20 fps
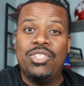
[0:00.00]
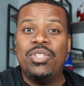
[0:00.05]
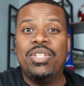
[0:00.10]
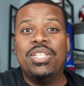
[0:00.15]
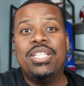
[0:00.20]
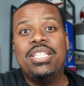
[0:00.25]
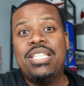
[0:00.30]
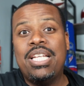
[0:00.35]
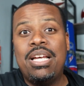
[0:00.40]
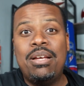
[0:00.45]
or
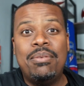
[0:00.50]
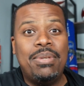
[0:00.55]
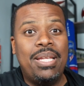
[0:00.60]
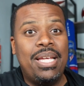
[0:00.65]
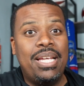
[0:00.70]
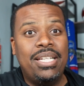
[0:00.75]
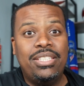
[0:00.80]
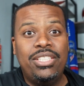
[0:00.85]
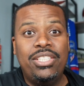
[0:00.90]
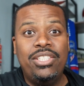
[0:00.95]
this time
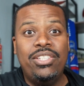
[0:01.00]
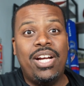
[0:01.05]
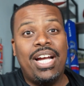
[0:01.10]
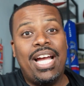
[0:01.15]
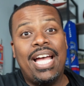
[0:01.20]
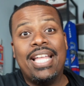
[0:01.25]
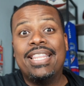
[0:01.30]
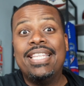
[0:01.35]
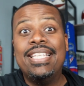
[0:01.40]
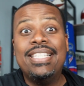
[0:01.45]
last year, I
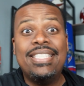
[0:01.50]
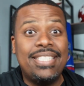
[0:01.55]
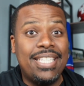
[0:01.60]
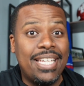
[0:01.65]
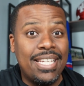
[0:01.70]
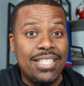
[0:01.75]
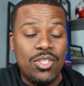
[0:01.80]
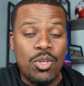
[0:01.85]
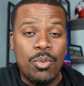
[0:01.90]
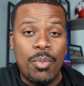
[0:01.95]
got this
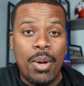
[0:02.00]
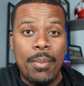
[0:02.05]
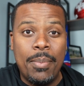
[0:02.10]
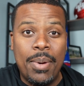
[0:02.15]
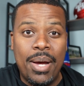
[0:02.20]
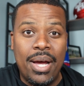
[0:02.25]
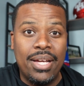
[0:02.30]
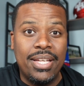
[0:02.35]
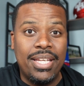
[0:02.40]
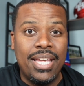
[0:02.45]
guest on my
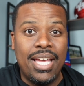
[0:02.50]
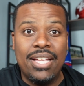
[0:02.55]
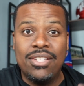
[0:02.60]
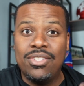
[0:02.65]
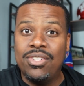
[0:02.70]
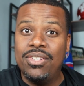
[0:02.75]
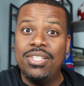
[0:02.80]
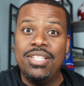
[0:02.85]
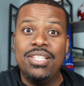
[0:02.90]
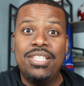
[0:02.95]

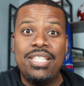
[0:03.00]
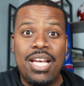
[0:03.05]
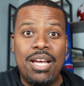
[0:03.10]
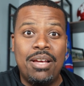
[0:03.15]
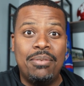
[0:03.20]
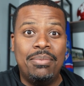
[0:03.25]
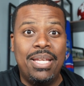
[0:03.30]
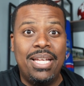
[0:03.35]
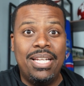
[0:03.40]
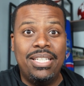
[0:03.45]
podcast, or this
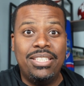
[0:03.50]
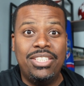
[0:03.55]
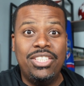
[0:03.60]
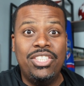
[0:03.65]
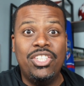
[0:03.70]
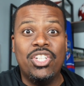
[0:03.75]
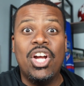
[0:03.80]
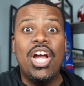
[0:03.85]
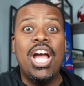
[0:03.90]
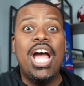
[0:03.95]
time last
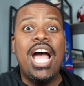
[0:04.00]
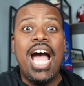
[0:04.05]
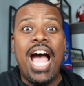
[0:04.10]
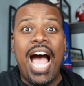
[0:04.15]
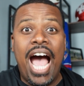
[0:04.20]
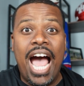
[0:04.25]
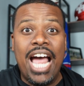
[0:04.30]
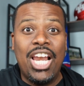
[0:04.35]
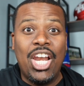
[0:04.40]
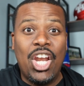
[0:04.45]
year,
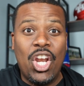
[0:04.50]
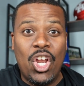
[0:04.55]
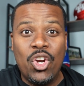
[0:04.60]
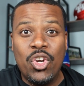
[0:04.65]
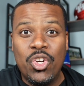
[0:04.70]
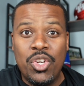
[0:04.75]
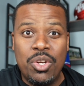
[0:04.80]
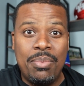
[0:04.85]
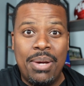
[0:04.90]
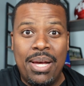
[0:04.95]
I
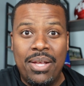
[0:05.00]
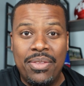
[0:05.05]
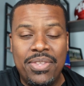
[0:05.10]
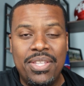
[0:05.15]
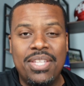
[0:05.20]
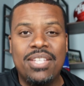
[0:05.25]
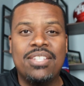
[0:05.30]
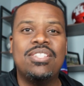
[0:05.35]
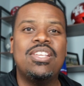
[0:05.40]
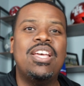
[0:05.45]
learned about
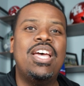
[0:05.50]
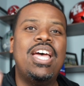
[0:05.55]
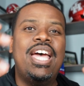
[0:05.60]
this.